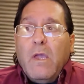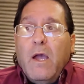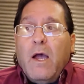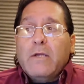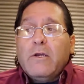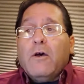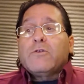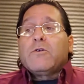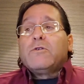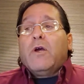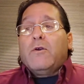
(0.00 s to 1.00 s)
You
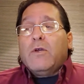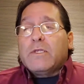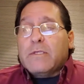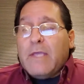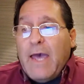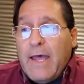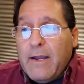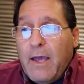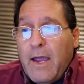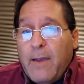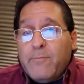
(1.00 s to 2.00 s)
also notice that
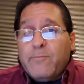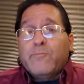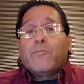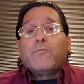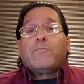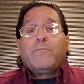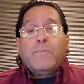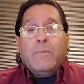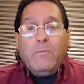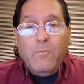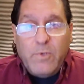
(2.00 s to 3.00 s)
I'm
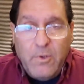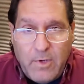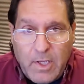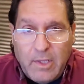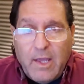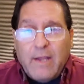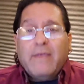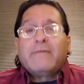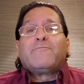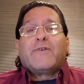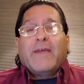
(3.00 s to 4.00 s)
doing a lot
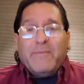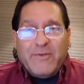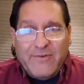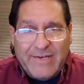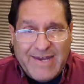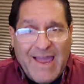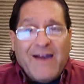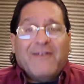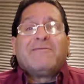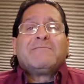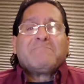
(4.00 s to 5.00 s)
what I'm doing now.